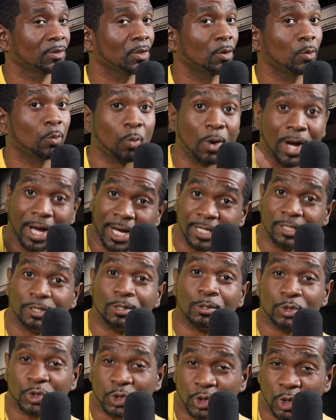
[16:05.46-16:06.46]
Why
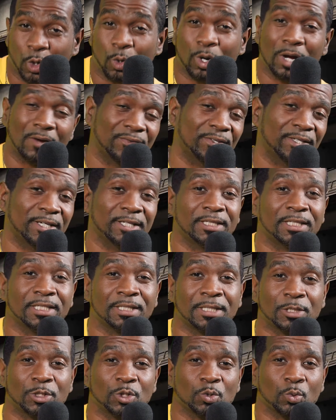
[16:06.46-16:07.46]
don't you go after that thing
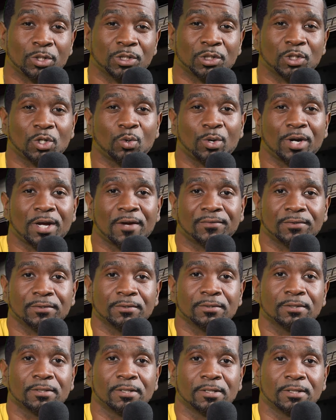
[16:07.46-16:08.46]
that you want to go after?